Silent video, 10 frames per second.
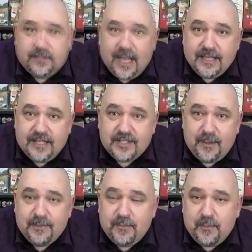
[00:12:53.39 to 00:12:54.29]
And that's
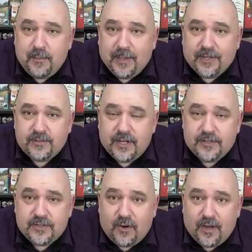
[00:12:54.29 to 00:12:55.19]
coming from a military
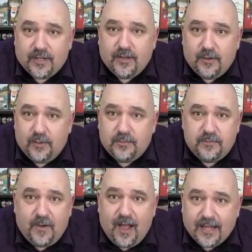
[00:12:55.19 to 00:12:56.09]
historian who
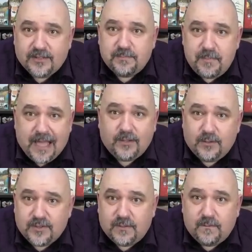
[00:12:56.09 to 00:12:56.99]
finds
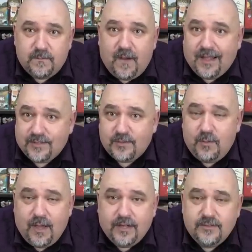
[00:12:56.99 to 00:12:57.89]
battles and fights
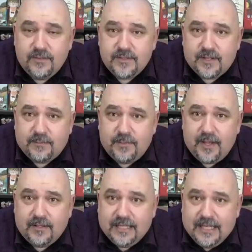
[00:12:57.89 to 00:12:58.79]
quite interesting,
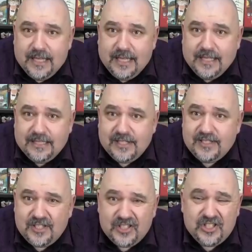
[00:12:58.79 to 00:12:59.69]
but they're
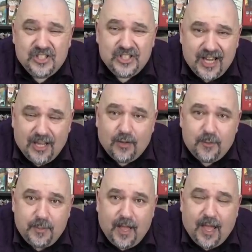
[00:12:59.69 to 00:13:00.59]
such a shallow
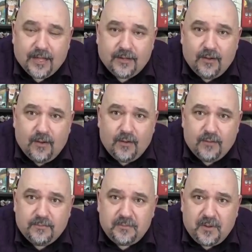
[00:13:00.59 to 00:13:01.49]
part
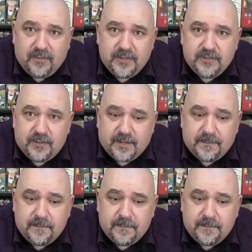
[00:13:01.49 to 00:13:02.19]
of, of history.